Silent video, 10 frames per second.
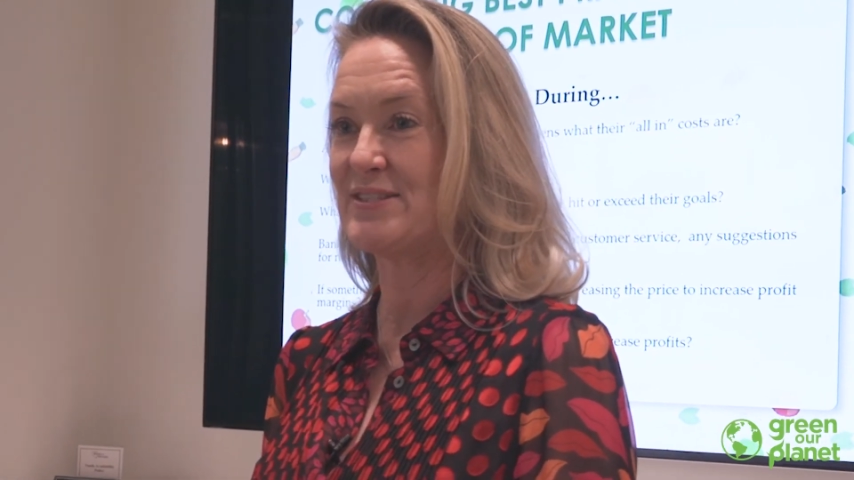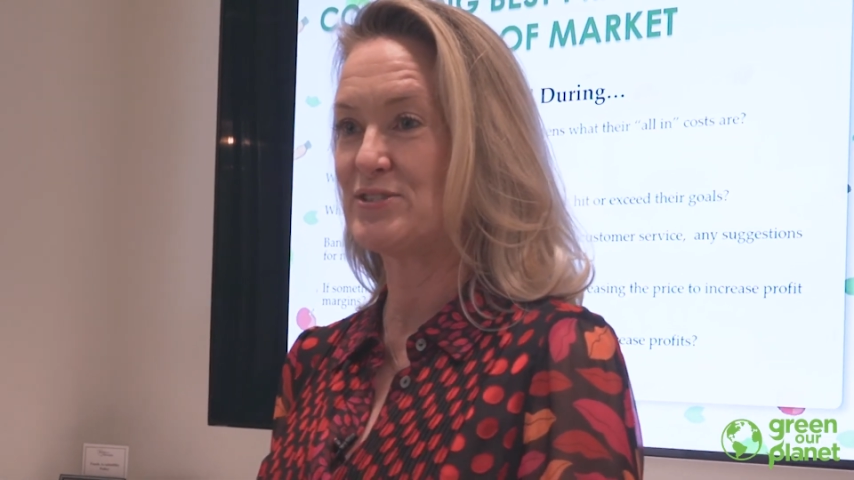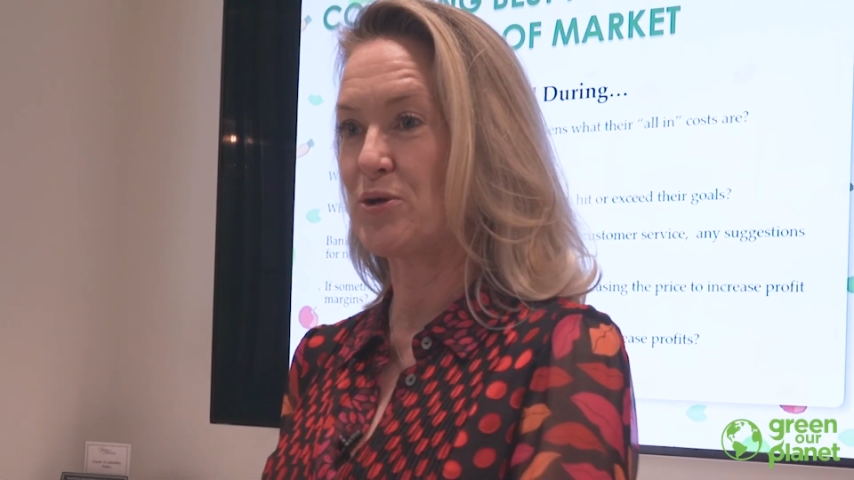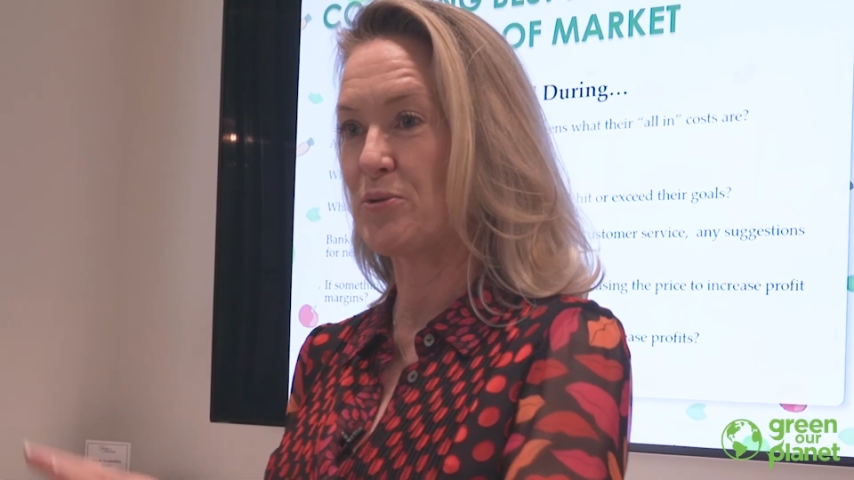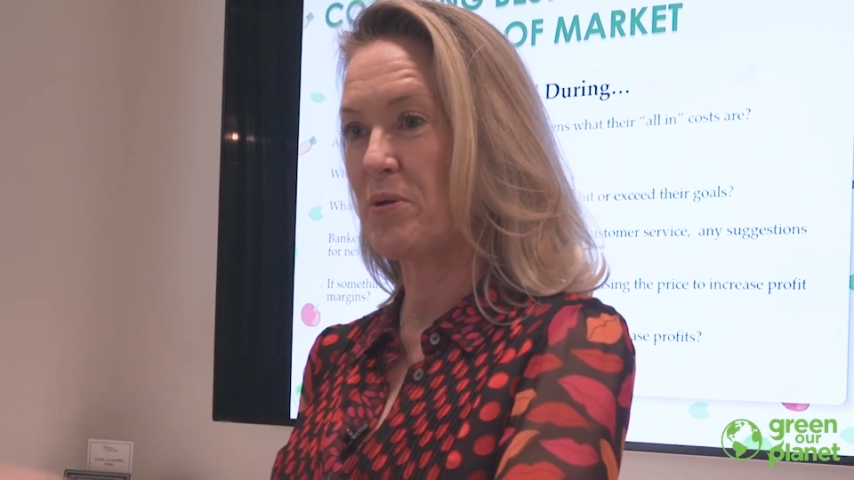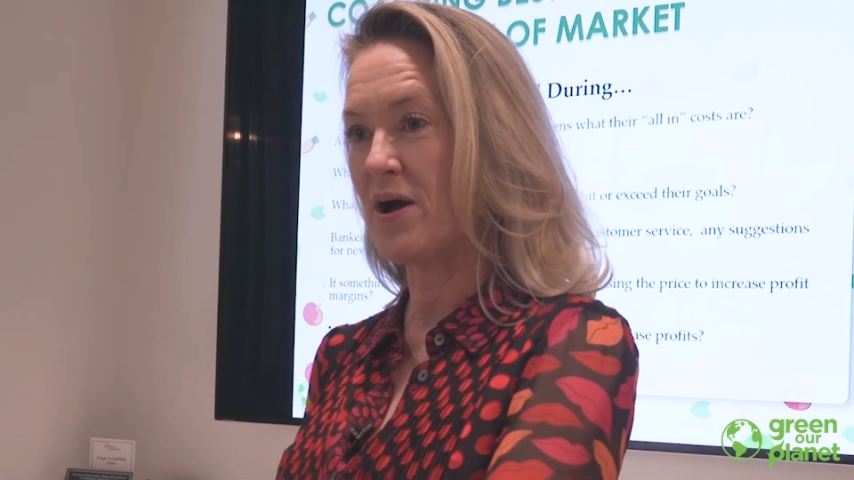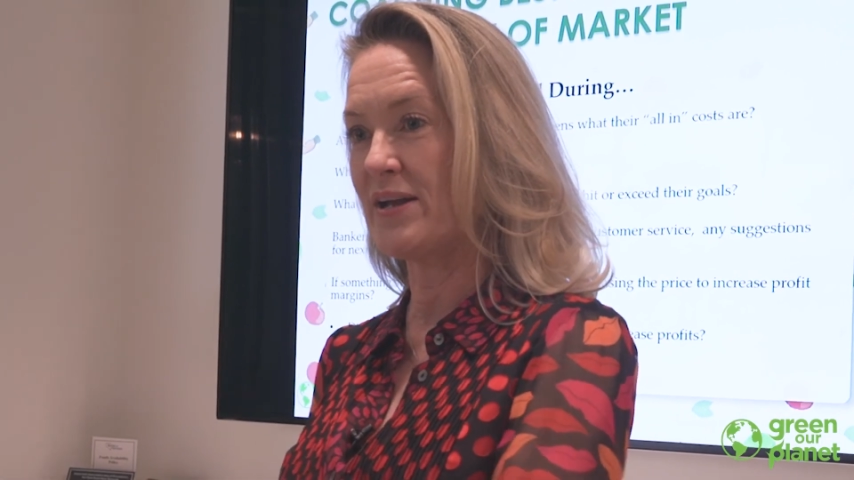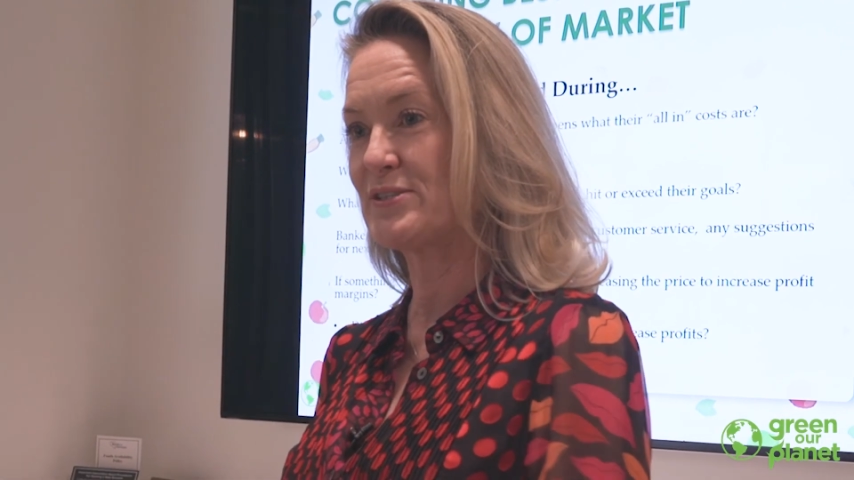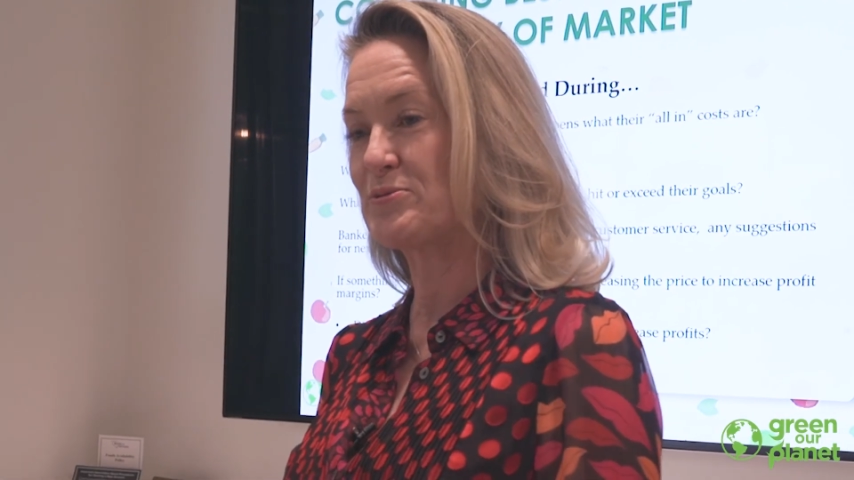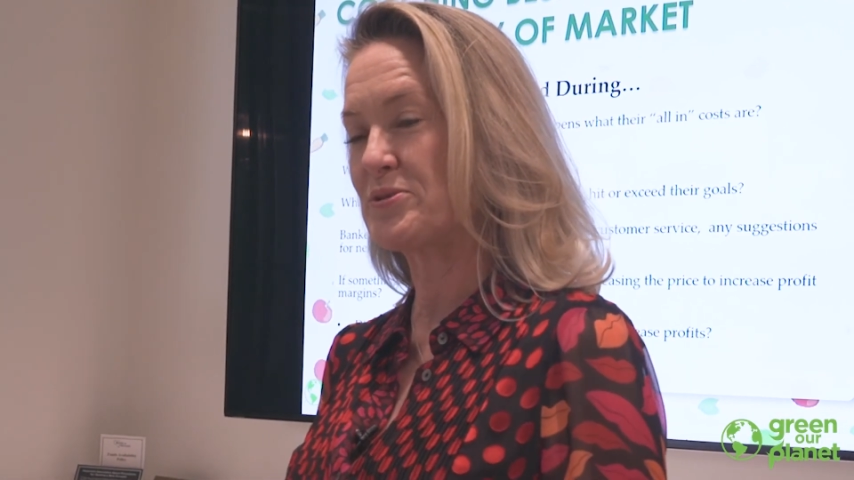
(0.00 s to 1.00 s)
So the
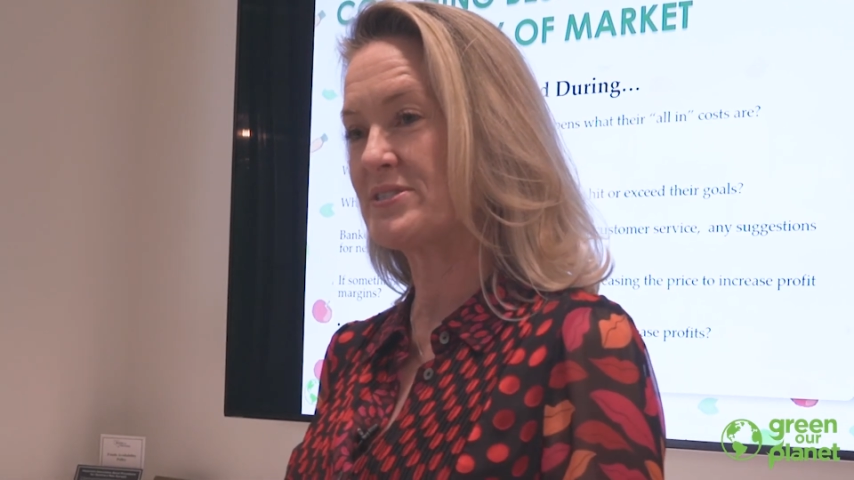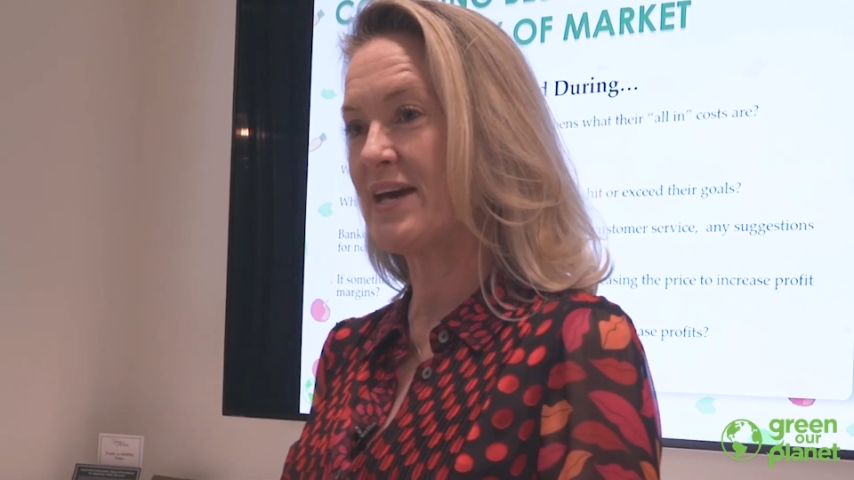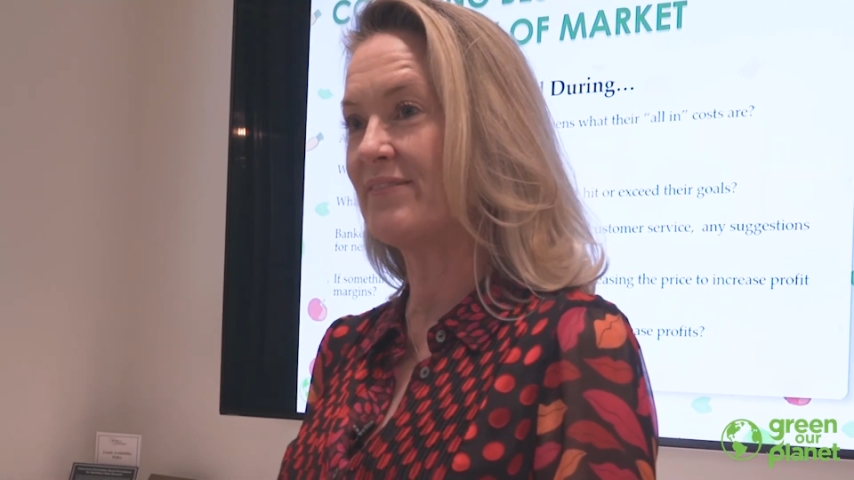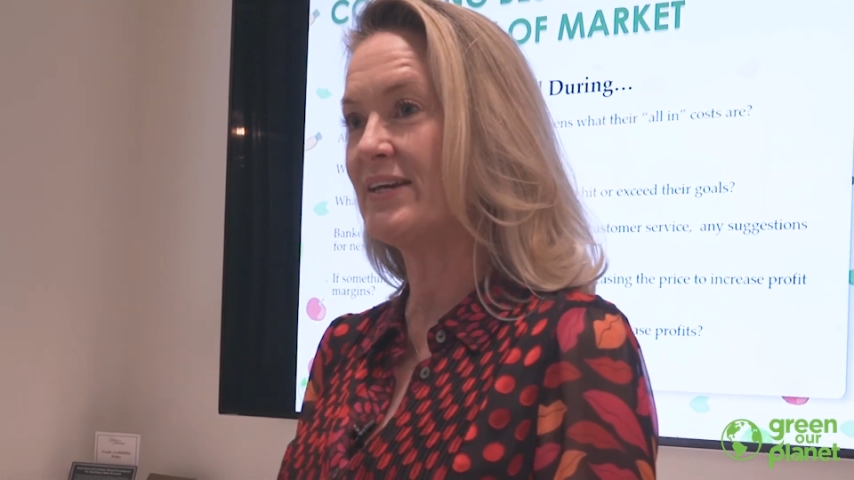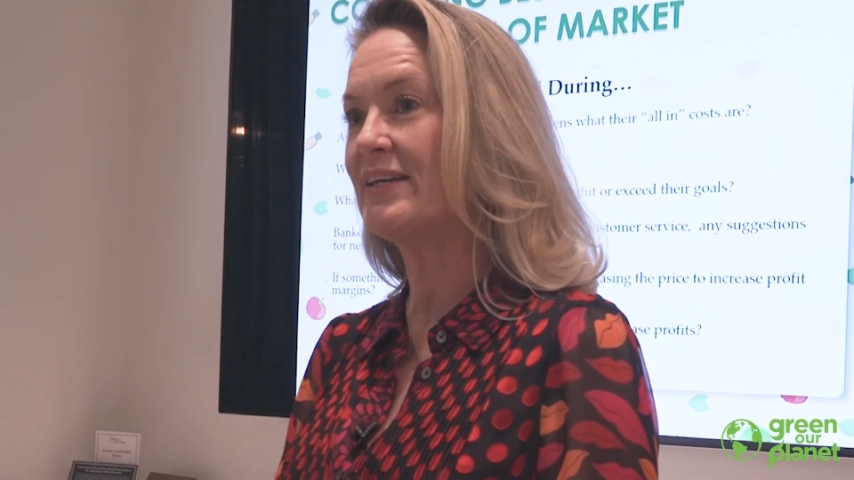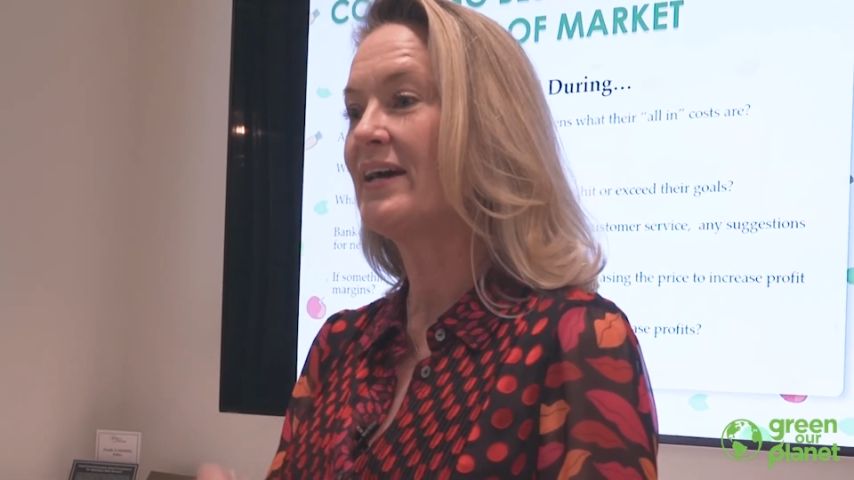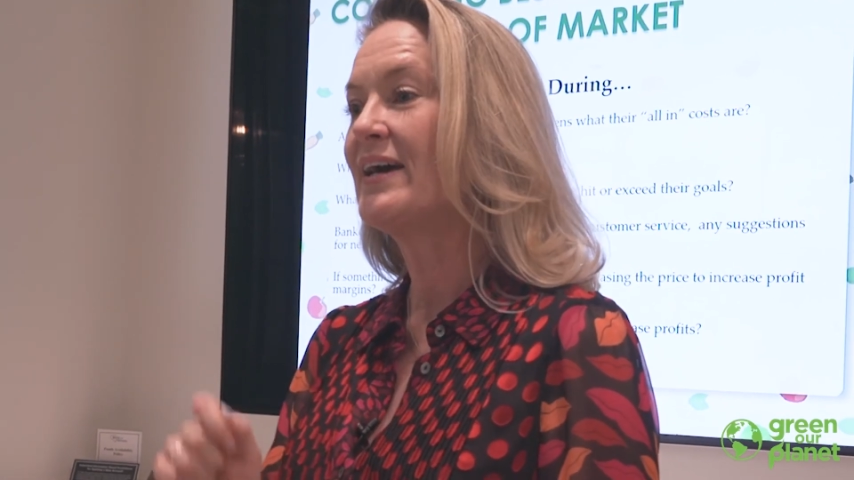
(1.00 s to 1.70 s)
products were 7,